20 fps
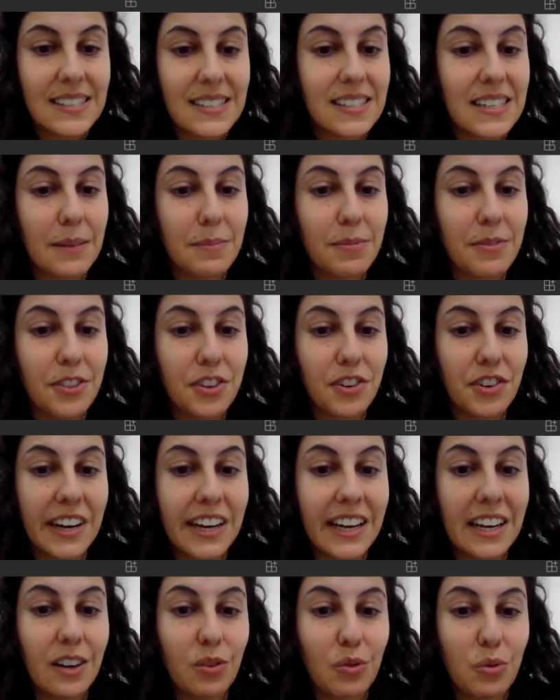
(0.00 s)
Step
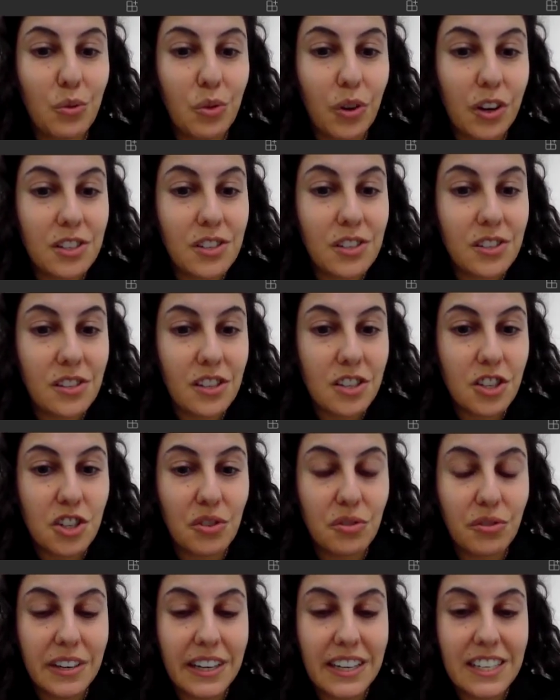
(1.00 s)
3, roast the
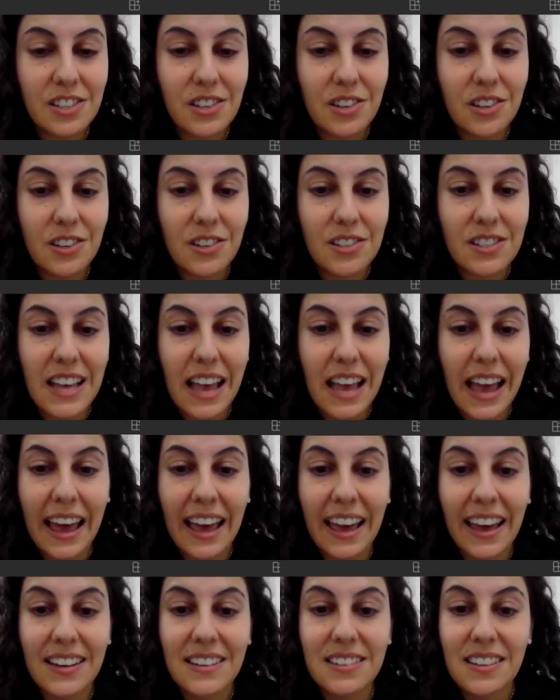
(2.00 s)
chorizos
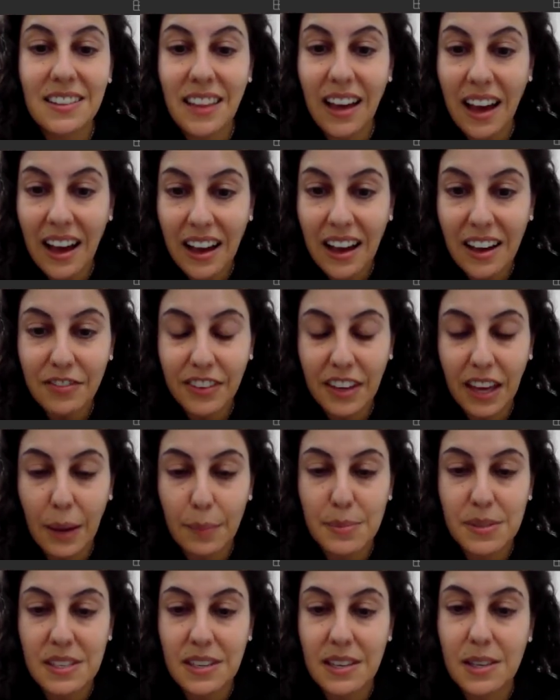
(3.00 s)
and the half
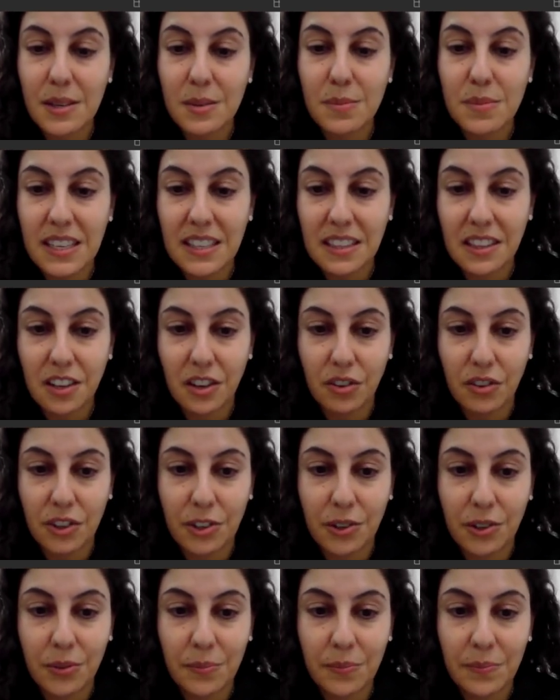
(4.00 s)
capsicums in the
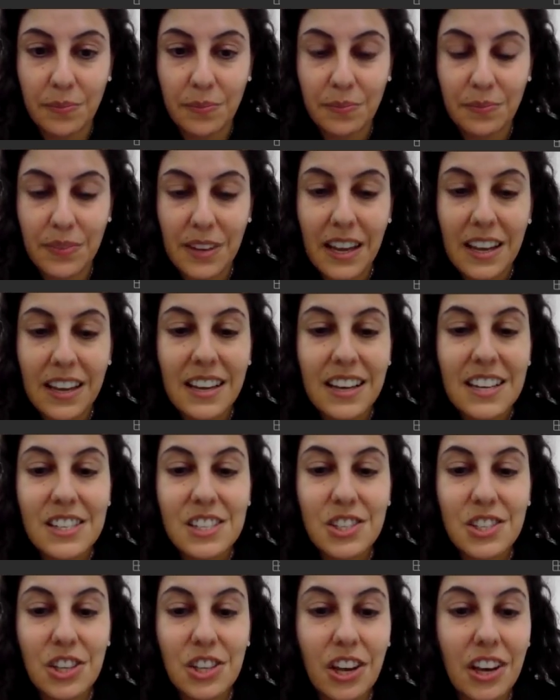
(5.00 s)
grill.
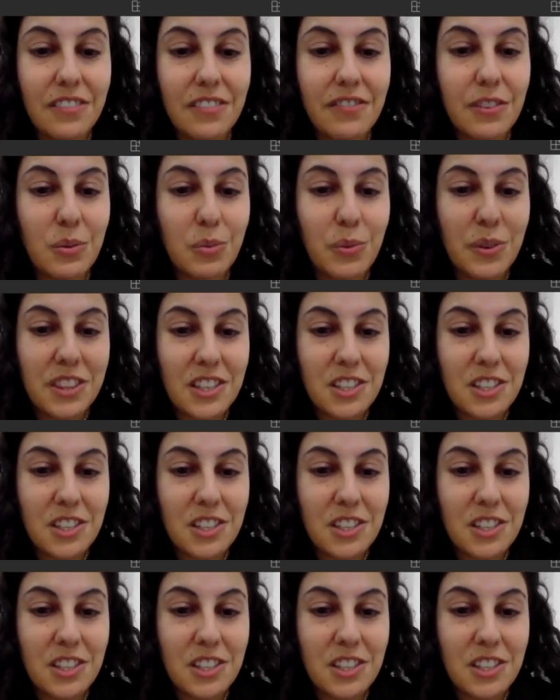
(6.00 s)
Serve